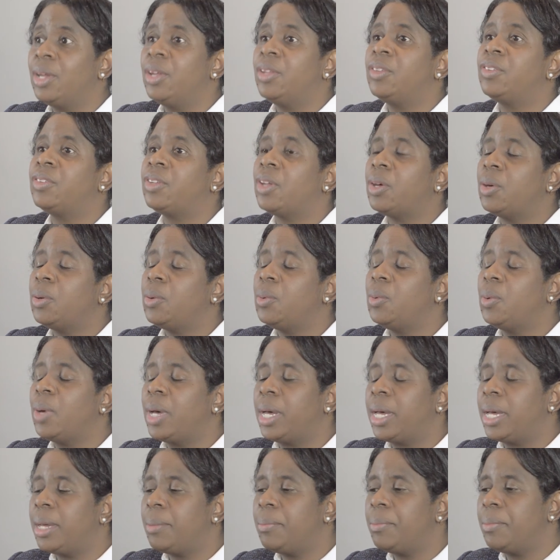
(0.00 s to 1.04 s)
So
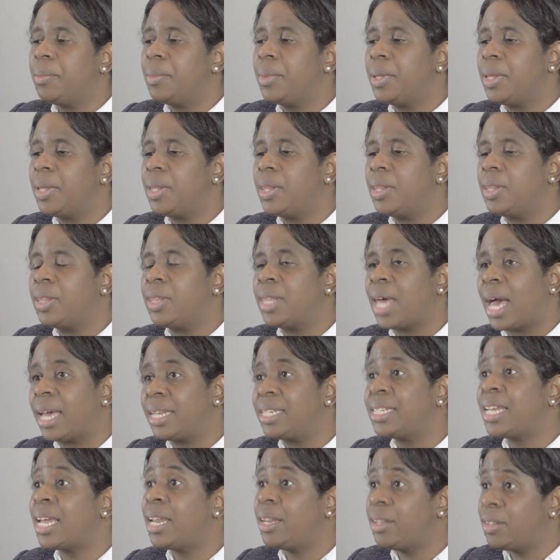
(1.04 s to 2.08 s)
that
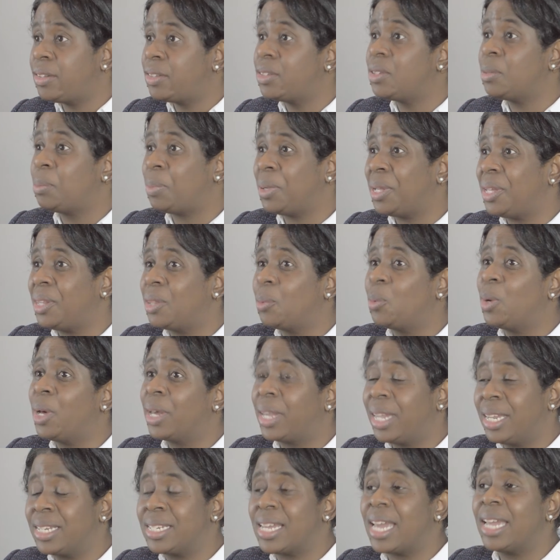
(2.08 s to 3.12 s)
tends to be the
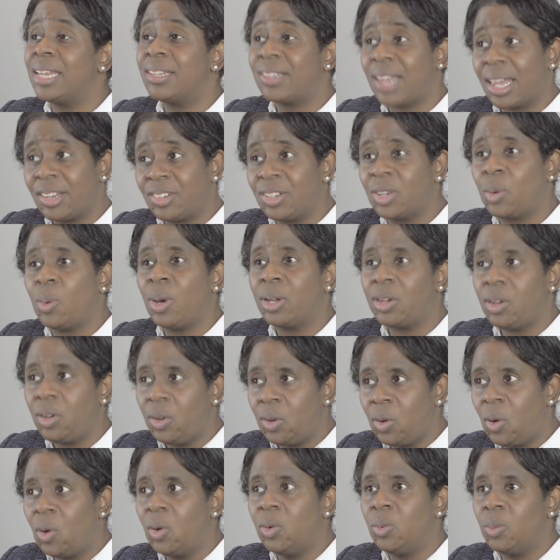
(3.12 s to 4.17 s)
working day. It's actually quite a
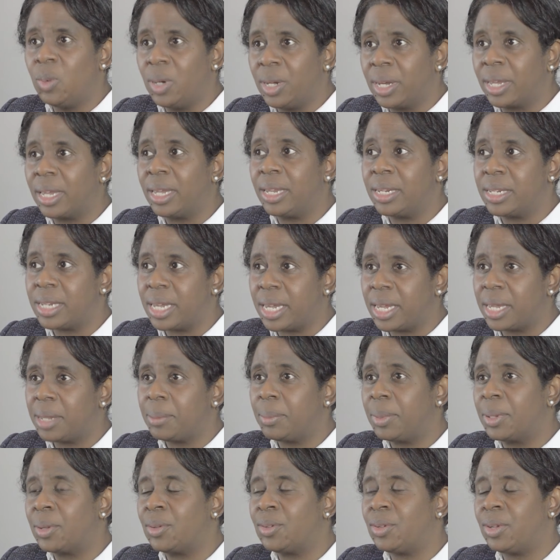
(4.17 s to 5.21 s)
long working day
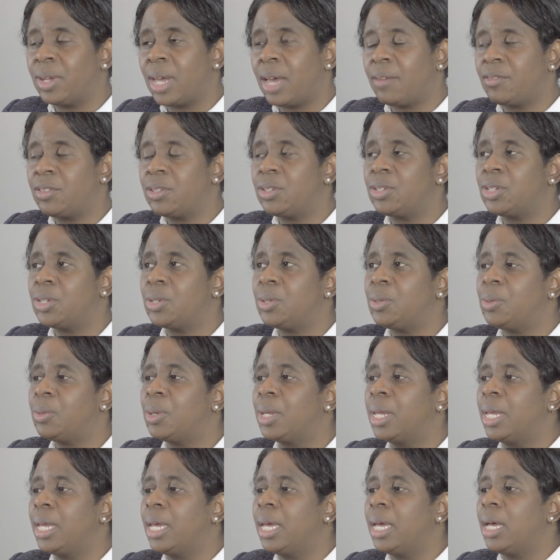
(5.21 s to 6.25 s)
because you have to do
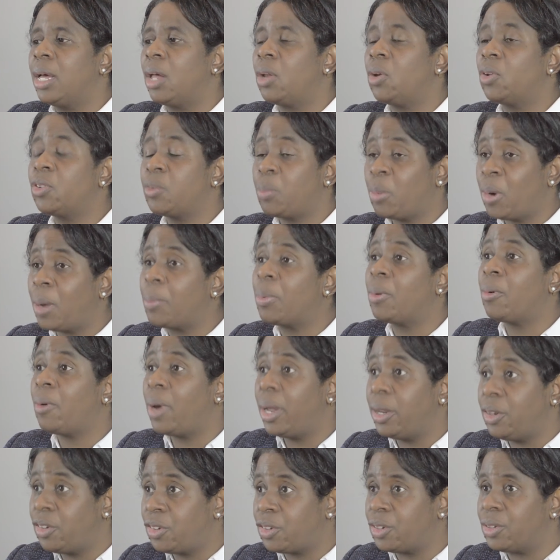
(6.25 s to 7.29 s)
a lot of
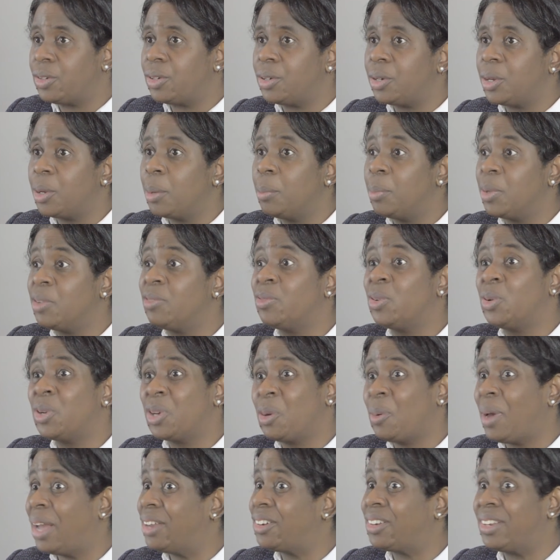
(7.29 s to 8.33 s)
preparation before
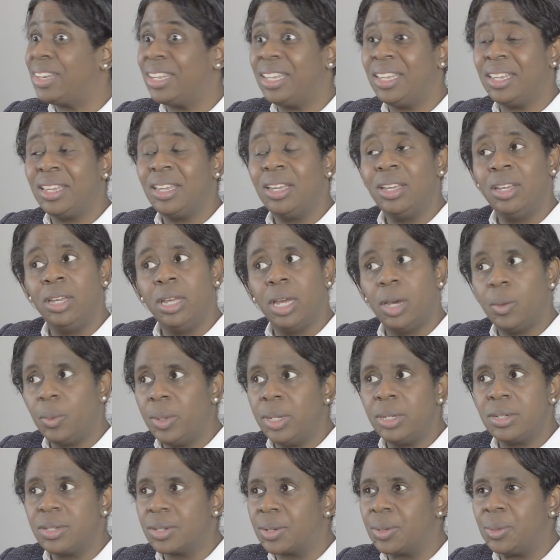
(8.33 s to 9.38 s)
you actually go
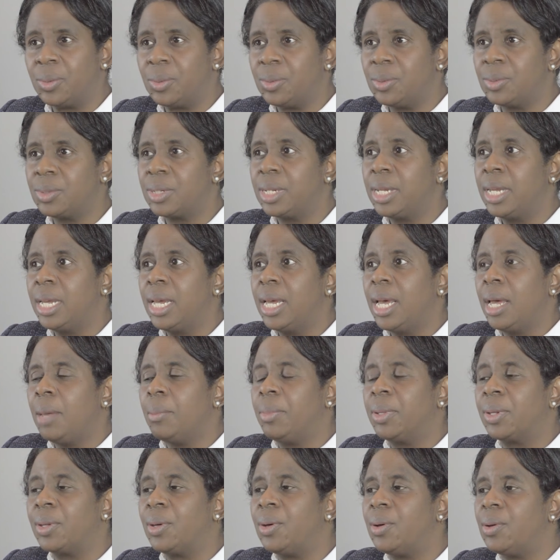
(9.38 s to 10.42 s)
into court,
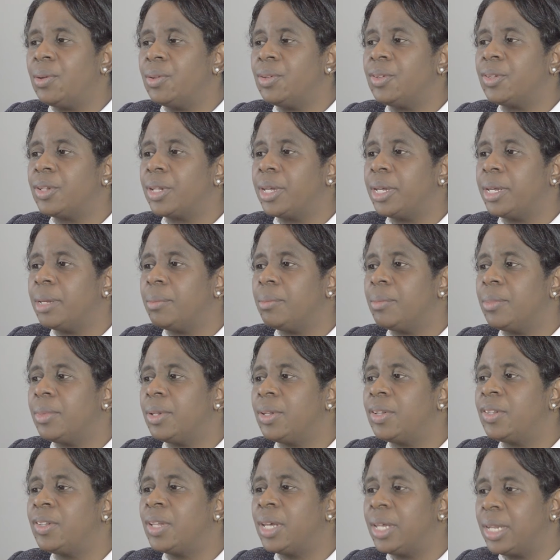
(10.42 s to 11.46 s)
because
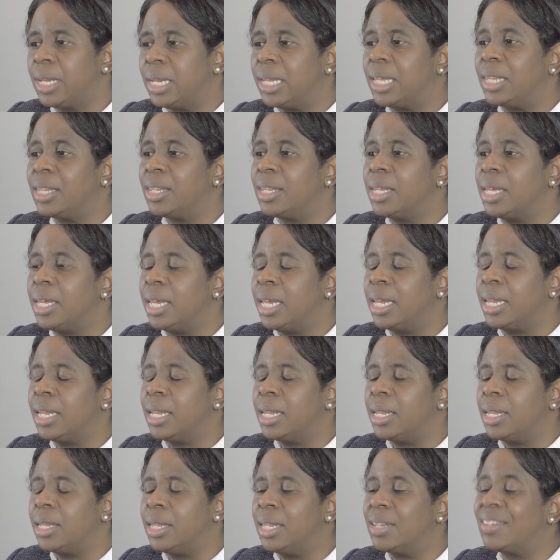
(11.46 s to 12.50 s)
certainly
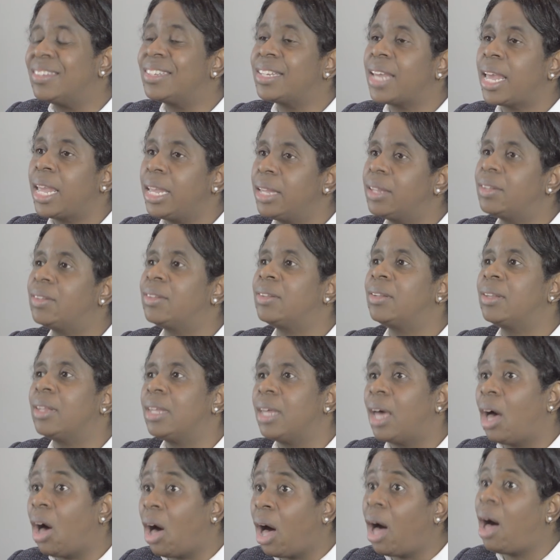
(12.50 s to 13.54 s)
the stakes
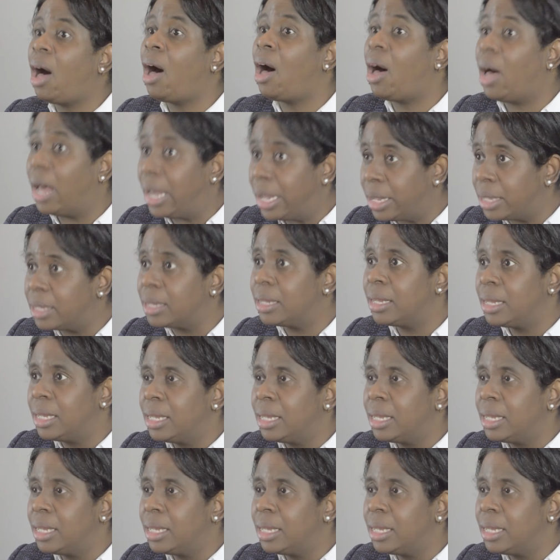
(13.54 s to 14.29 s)
are high,